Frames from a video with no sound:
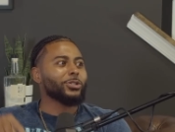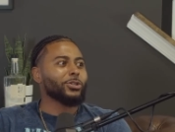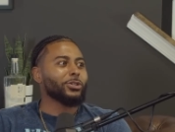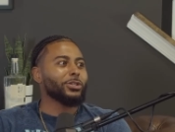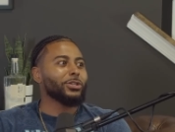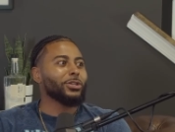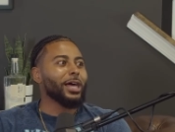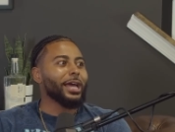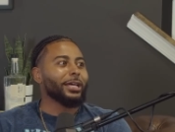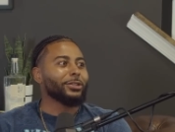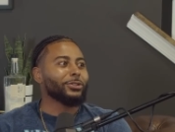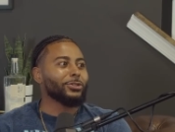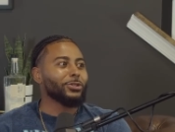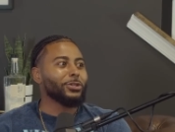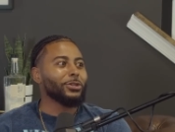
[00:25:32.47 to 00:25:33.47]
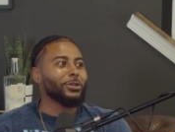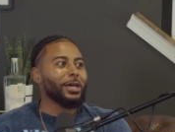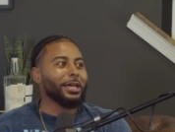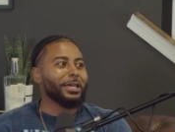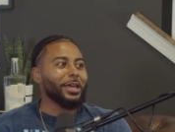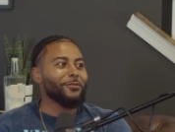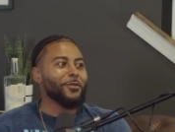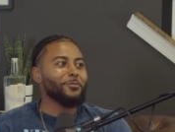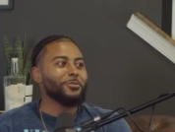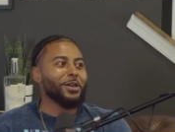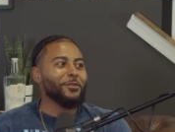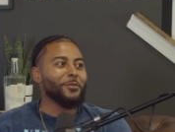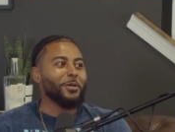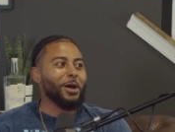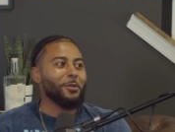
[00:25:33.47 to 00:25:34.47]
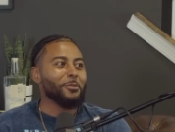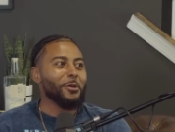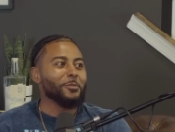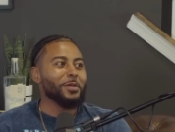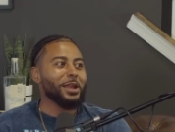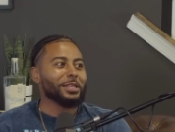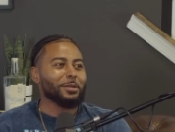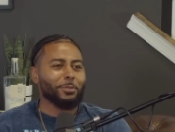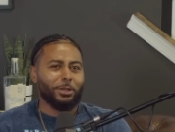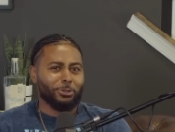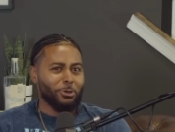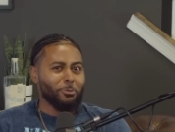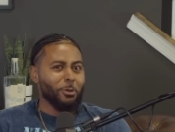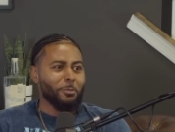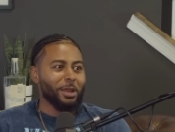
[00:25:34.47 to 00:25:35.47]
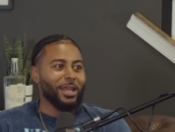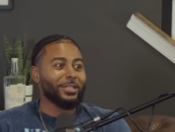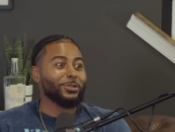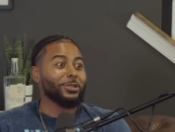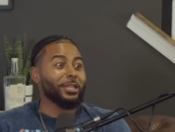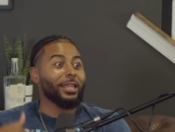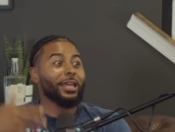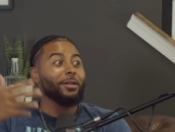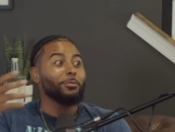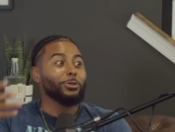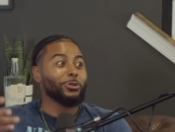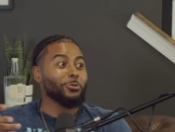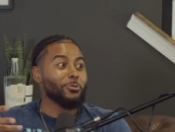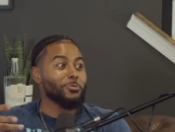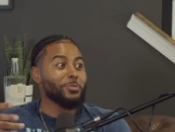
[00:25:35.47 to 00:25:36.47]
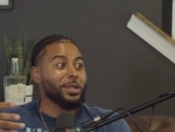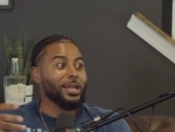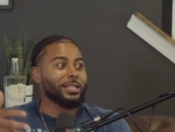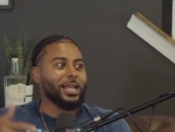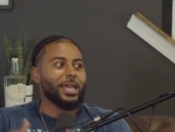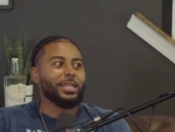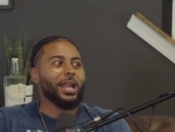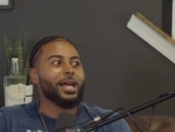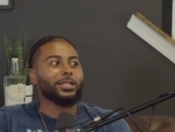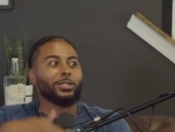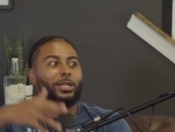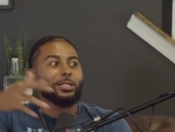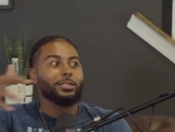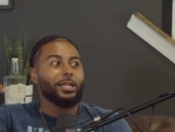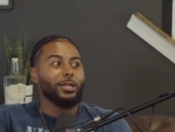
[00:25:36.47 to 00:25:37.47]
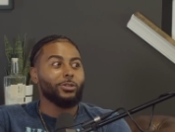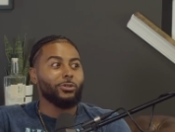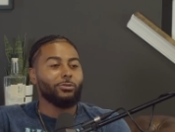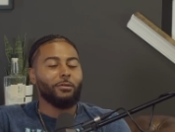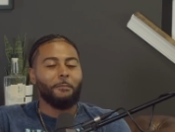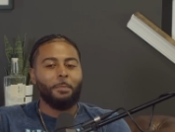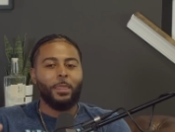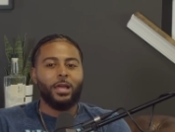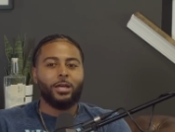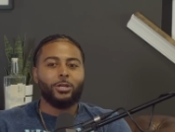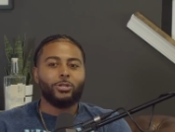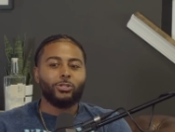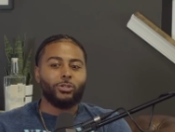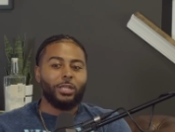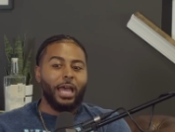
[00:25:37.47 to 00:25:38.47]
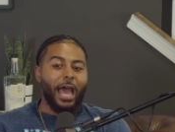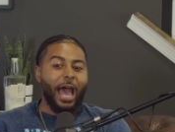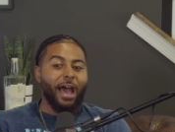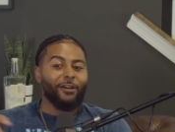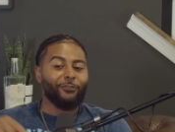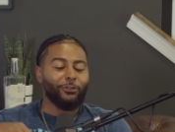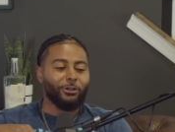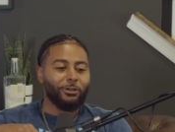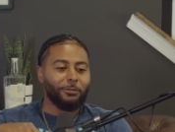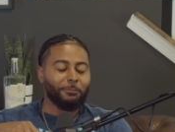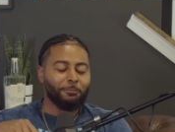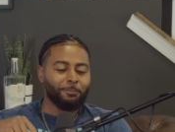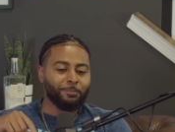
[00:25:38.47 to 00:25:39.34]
So then they're like, give him a couple more minutes. I'm like, 2 more minutes. So then they give me 2 more minutes, and then I just continue. So then after,